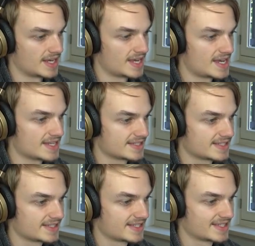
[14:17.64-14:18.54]

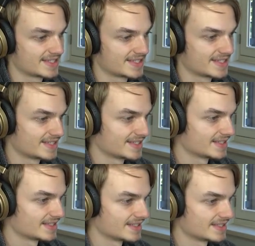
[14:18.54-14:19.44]
Yes!
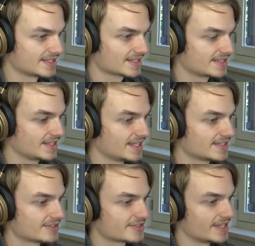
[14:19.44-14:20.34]
This is actually
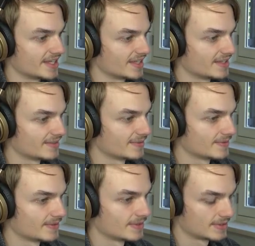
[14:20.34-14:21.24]
interesting.
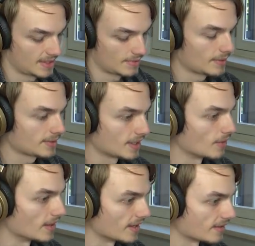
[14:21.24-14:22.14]
Where are we
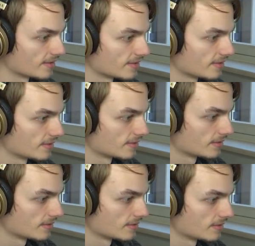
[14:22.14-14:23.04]
going?
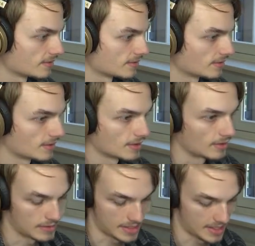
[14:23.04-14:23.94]

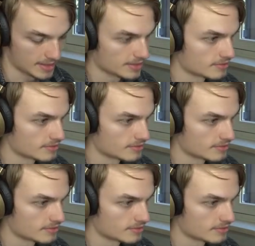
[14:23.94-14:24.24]
Oh, okay.